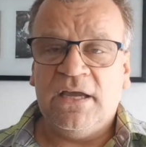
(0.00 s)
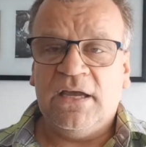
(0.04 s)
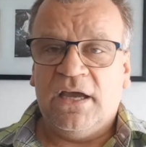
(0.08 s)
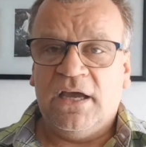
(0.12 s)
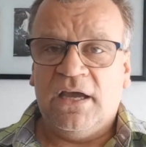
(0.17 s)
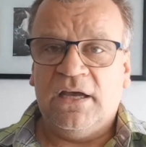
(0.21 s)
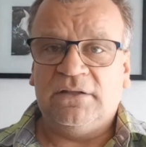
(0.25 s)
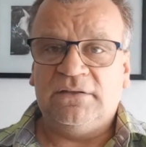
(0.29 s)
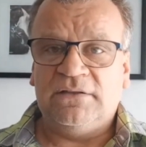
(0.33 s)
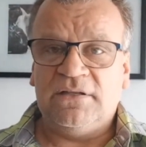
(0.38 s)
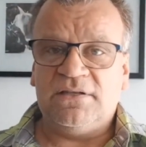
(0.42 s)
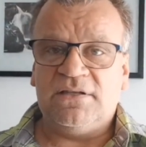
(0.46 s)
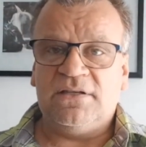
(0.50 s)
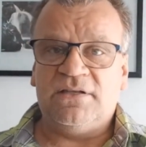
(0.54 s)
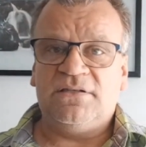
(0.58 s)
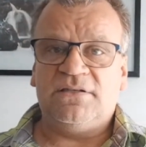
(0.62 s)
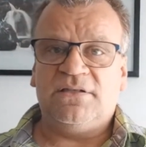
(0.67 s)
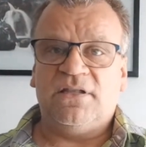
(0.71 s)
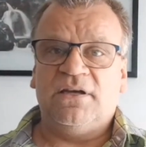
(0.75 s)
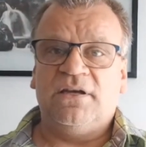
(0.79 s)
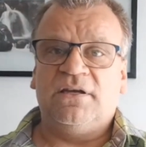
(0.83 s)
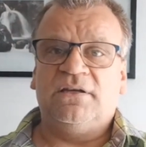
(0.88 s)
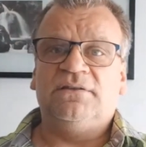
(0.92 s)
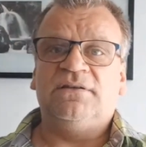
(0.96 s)
this is
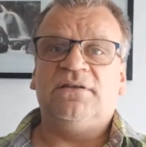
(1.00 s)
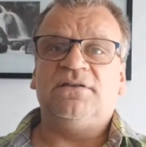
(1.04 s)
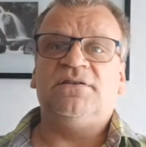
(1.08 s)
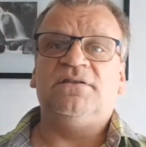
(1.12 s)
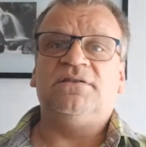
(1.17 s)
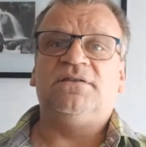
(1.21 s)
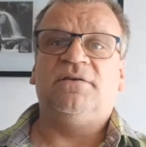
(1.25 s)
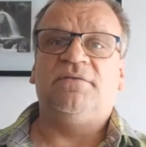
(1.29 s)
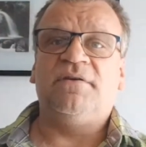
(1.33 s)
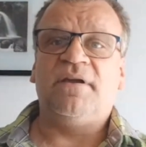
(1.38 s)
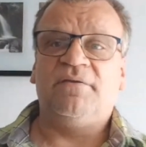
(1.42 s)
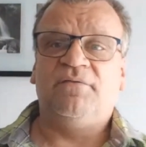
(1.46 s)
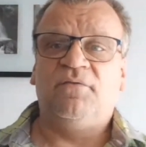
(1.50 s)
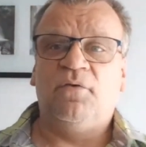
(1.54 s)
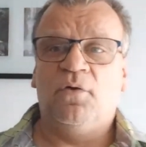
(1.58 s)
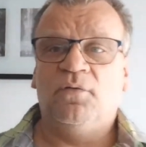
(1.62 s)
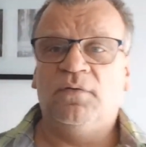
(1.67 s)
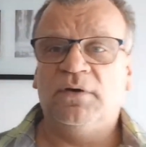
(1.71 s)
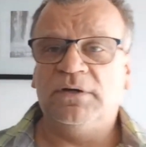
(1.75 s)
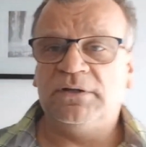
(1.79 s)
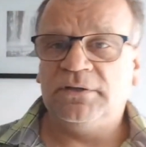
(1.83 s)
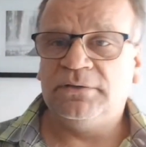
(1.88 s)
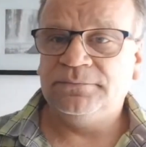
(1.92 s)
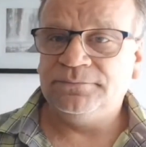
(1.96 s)
the way
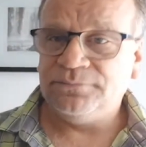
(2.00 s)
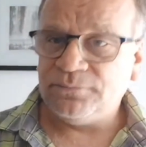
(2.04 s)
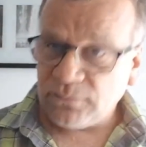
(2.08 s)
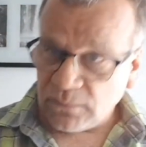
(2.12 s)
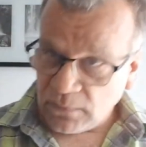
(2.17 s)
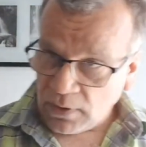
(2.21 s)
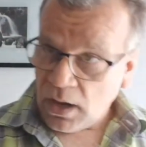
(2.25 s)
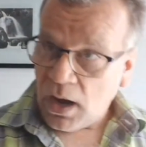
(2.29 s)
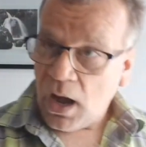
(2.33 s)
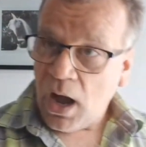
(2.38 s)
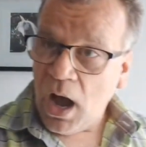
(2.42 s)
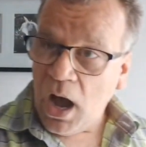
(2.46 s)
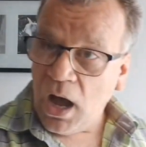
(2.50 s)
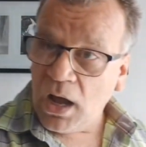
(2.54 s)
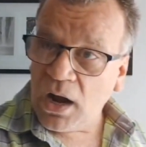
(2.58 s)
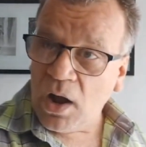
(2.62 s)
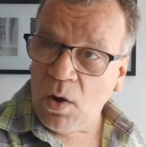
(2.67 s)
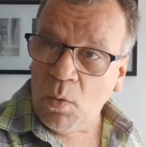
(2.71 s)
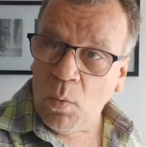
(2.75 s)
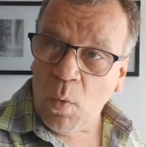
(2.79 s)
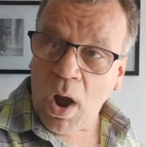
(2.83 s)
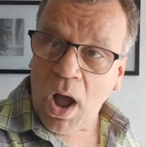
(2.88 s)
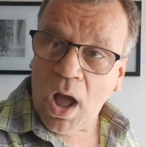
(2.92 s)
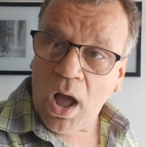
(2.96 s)
forward. Au
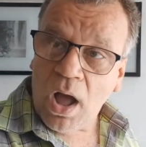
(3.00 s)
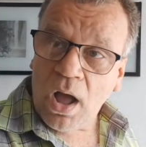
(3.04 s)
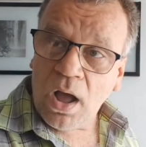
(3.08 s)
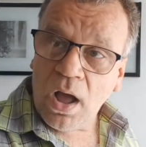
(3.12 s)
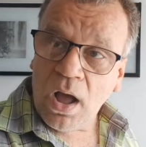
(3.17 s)
revoir.